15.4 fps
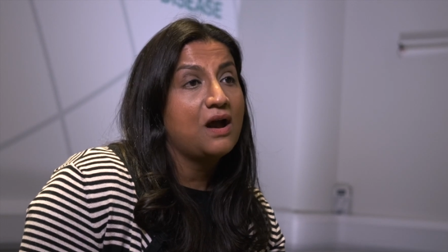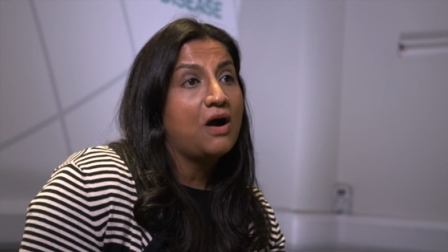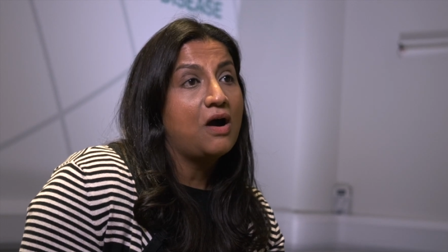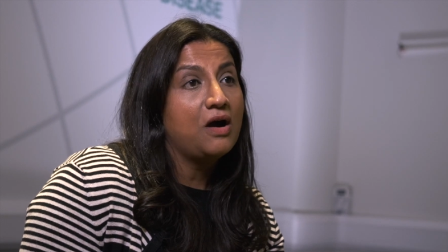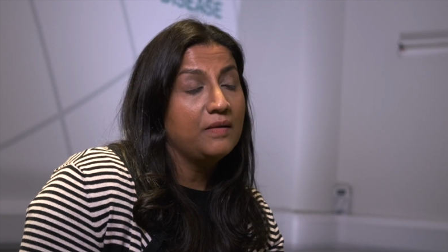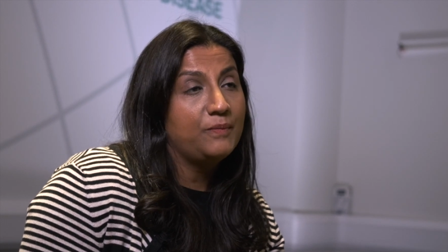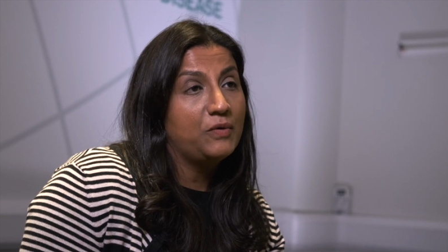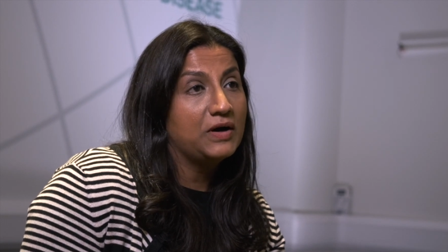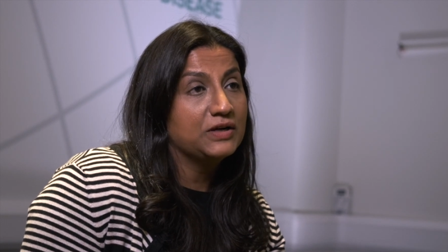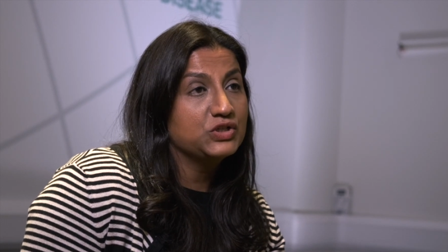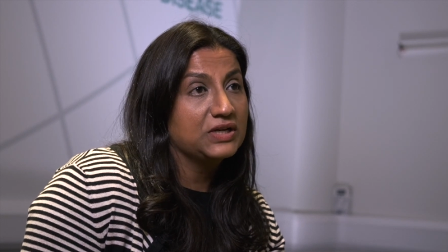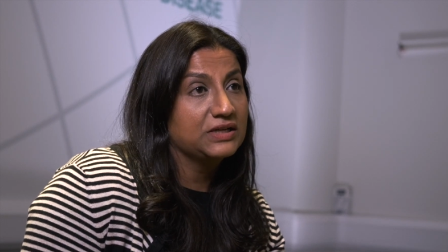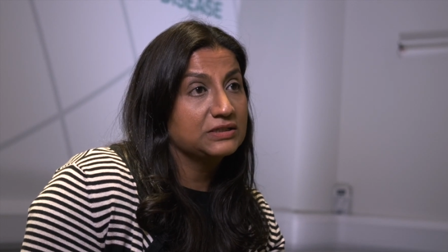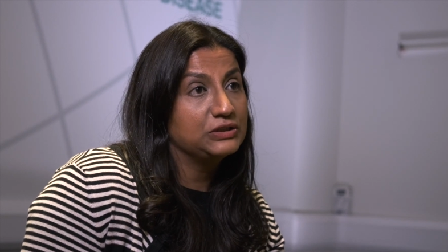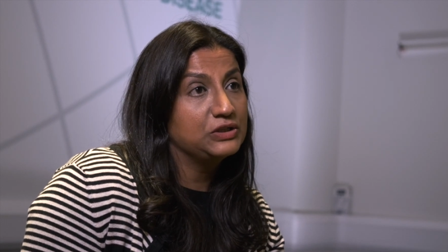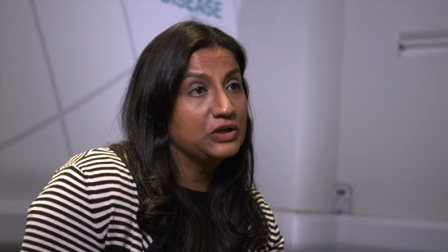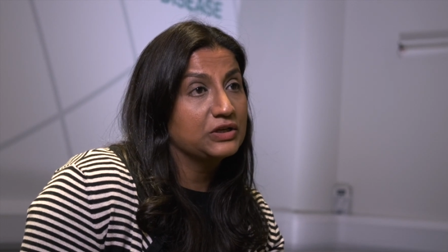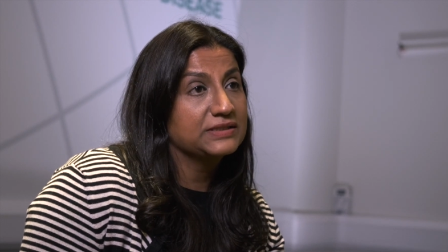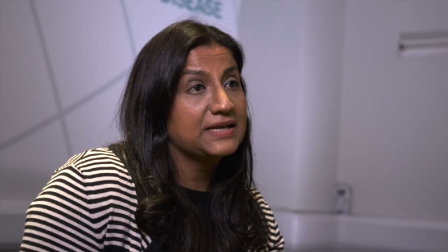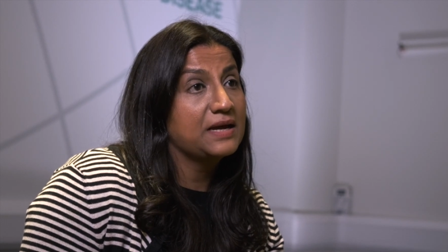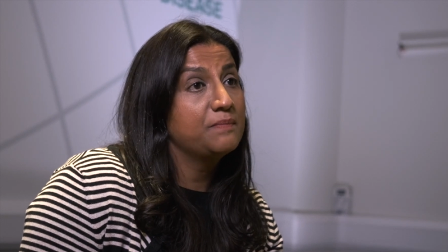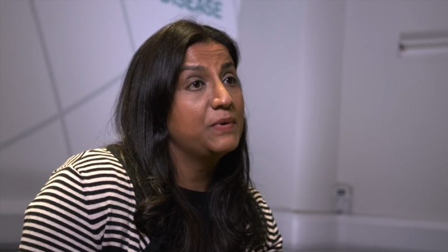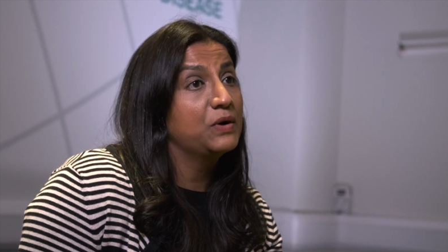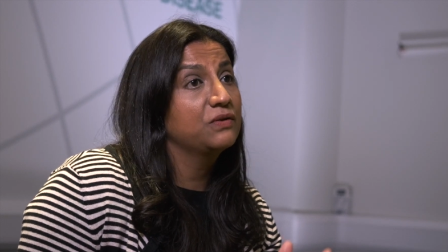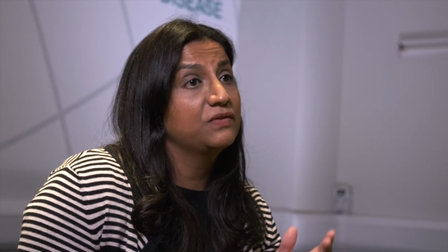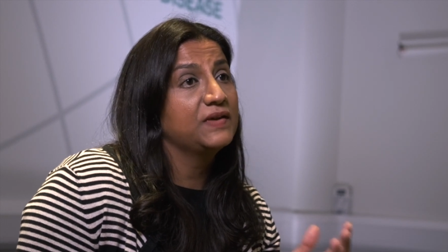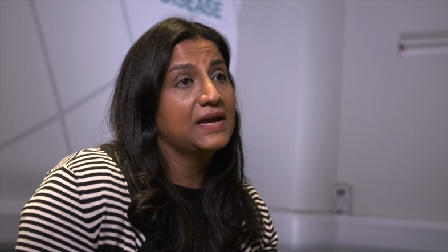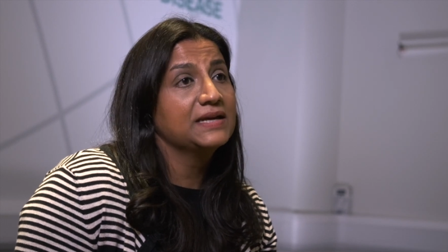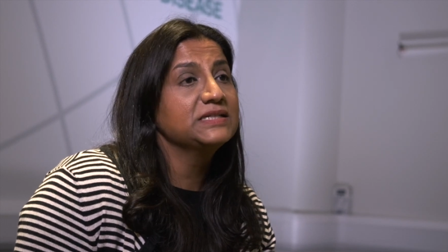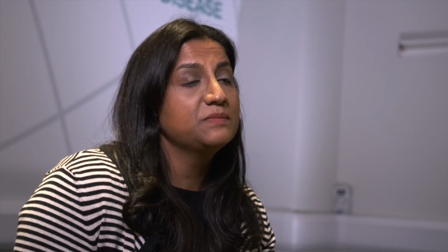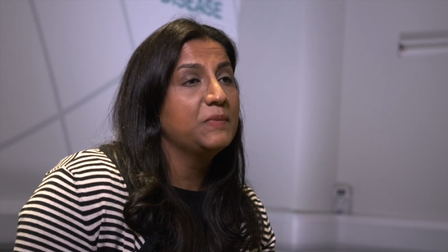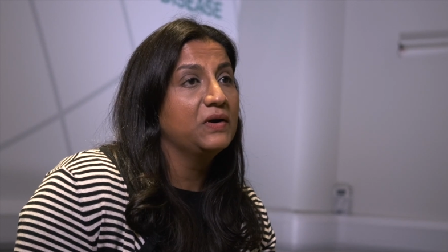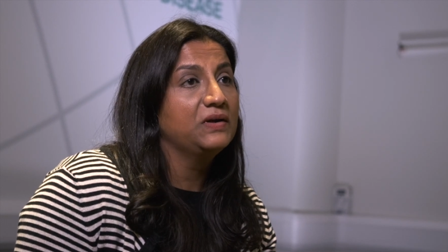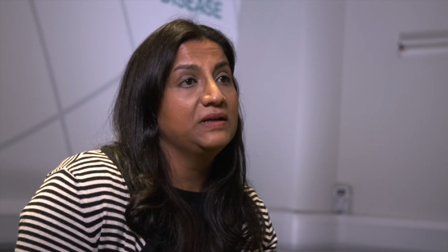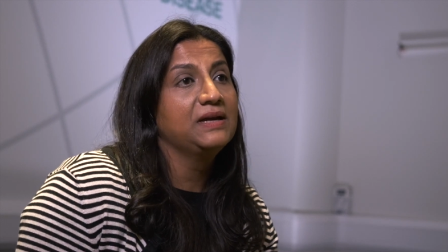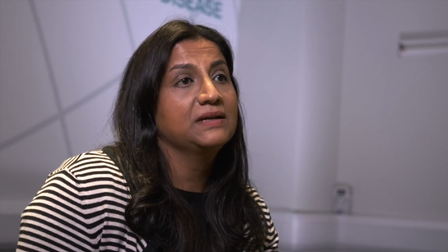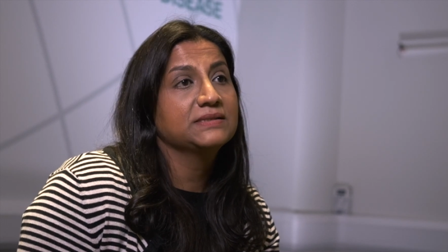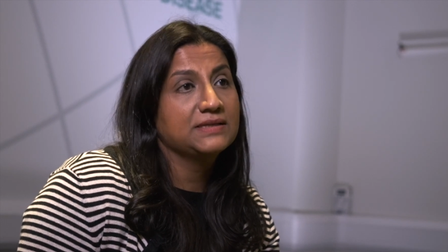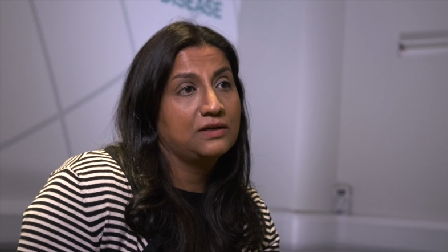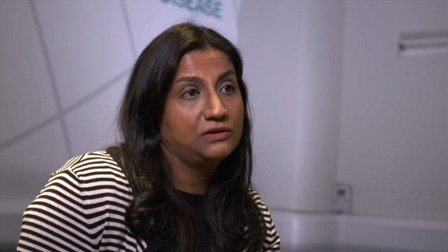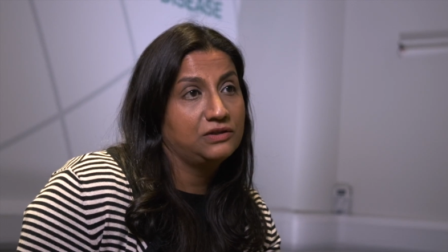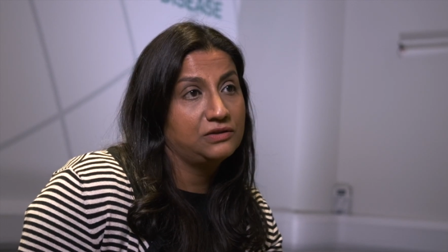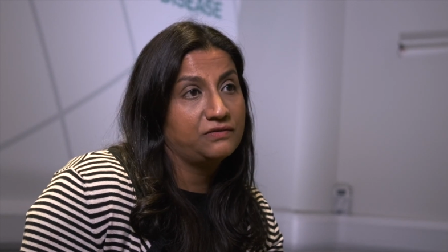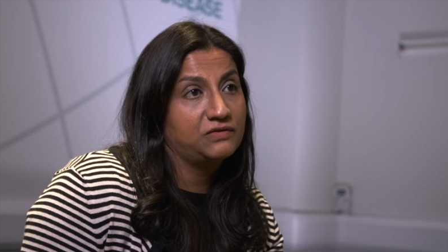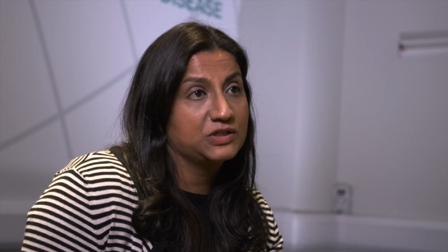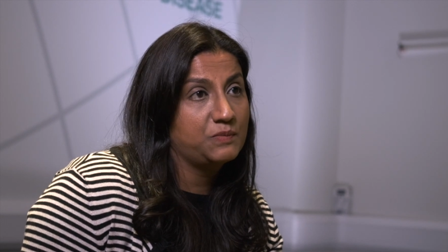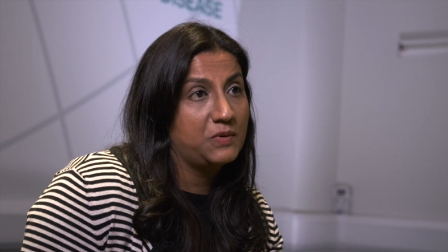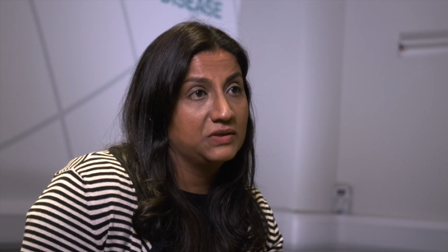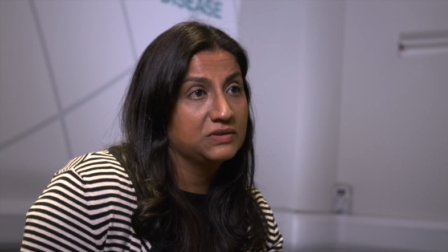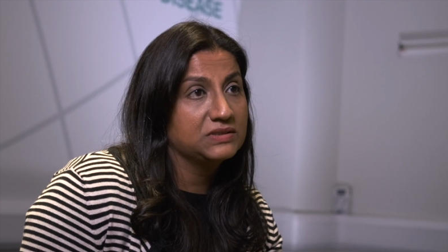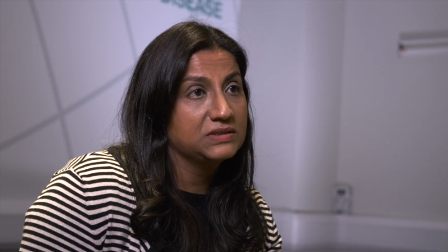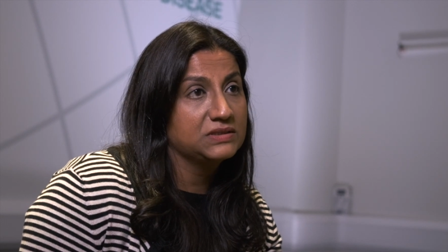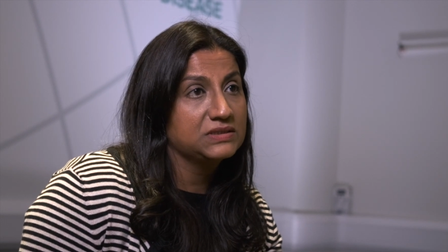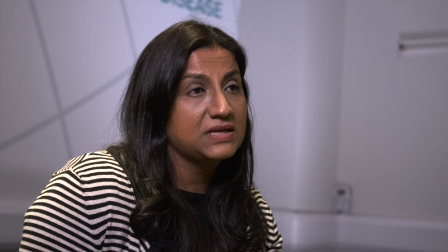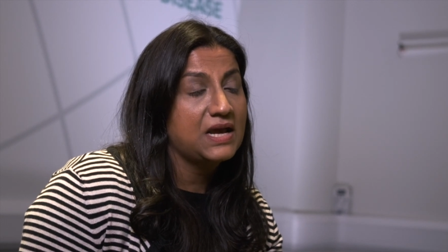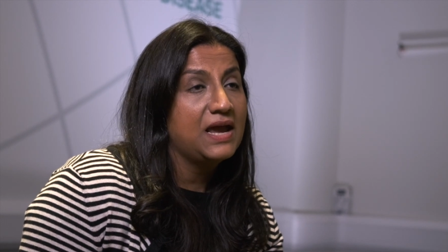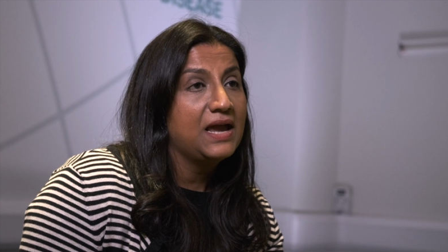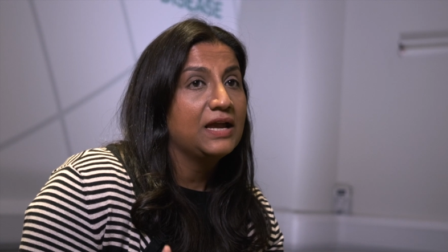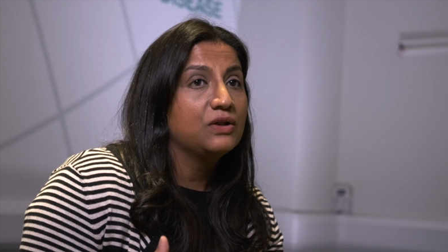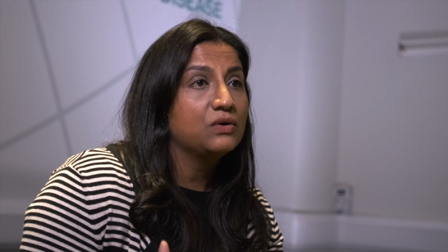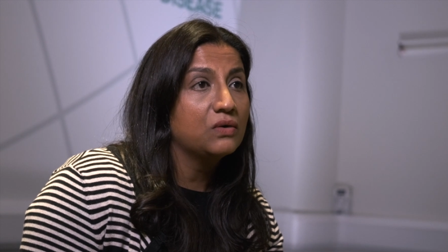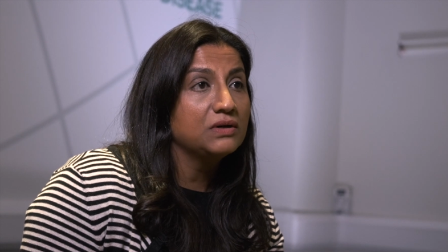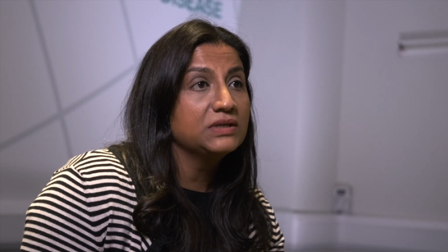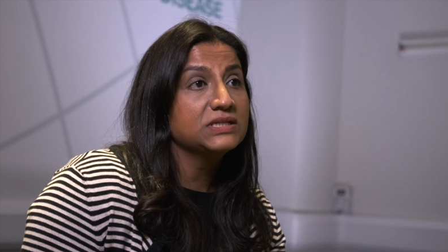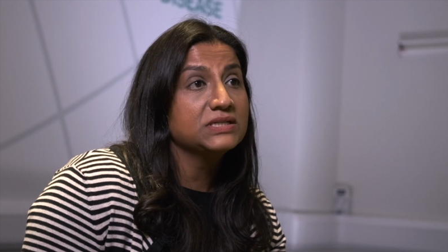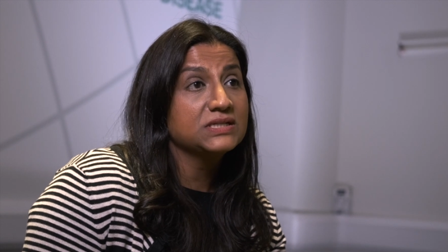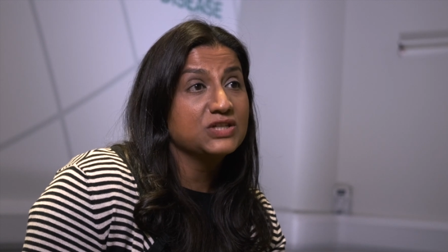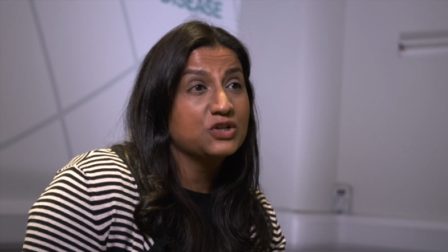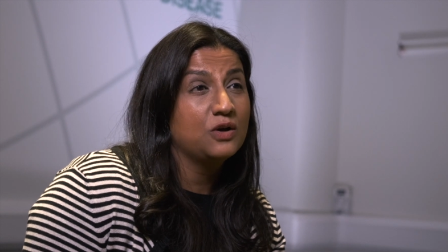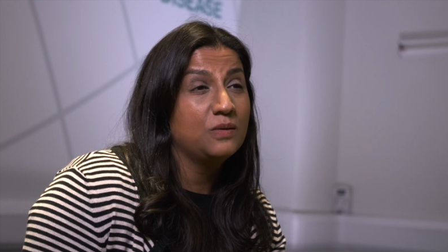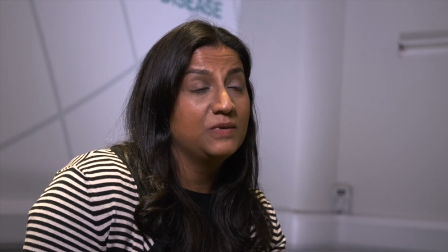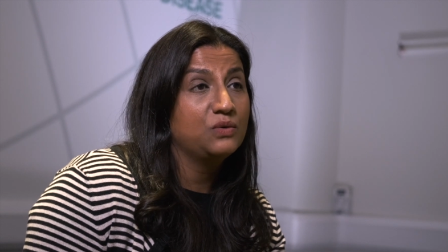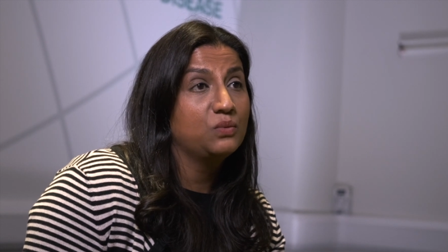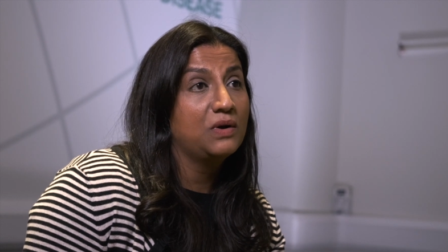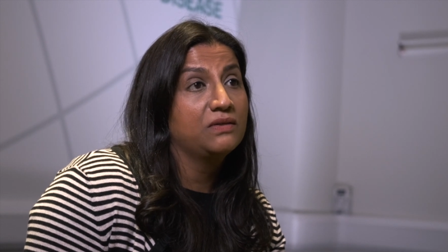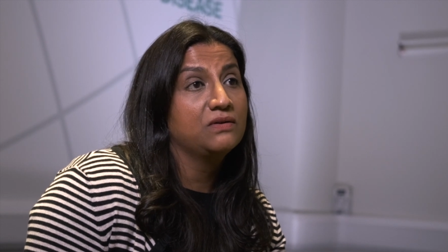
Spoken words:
our project looks at both the antibody and cellular responses in order to determine